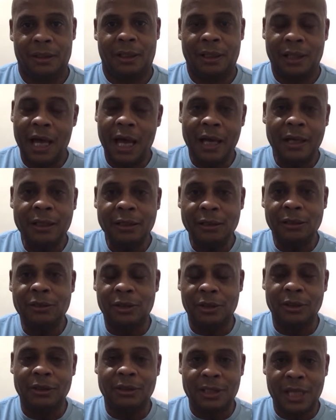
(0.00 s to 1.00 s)
A lot of
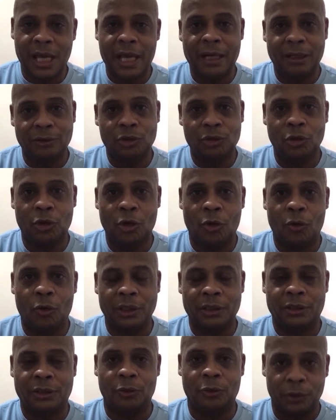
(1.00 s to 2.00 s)
these little towns you
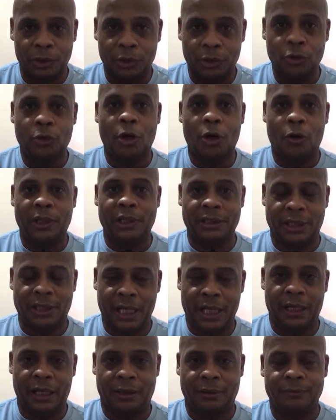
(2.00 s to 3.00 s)
go into, when you go in
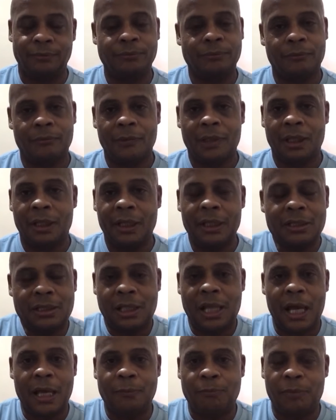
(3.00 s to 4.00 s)
town,
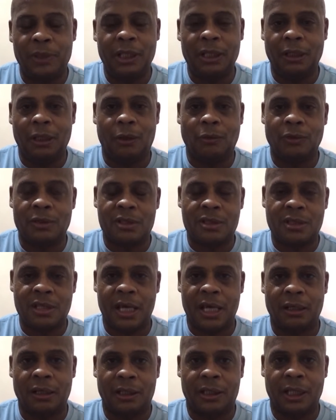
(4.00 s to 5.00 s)
it's like being on the
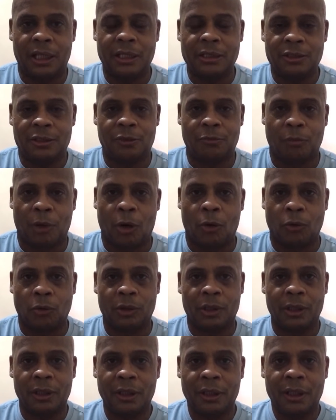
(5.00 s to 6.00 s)
set of
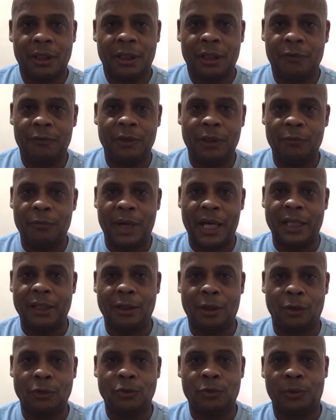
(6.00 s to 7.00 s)
Gunsmoke. If
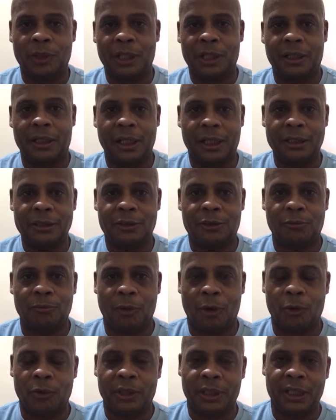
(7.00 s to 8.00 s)
anybody knows what
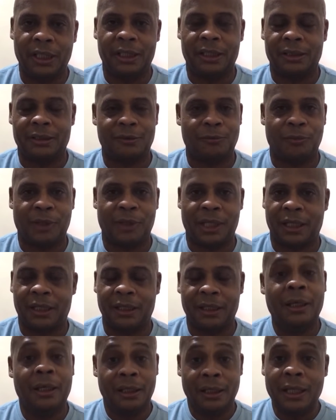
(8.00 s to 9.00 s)
Gunsmoke is,
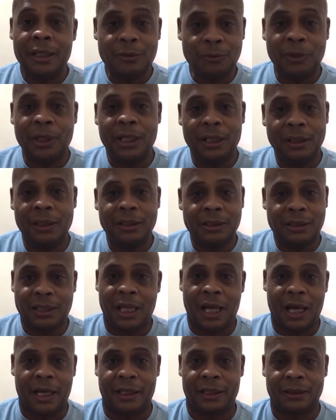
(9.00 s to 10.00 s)
man. That's what it
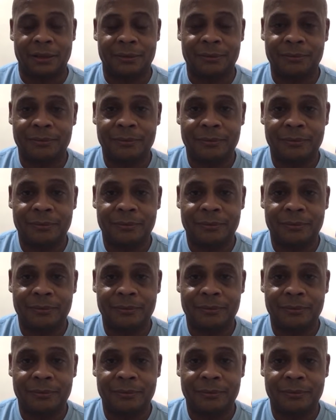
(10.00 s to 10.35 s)
looks like.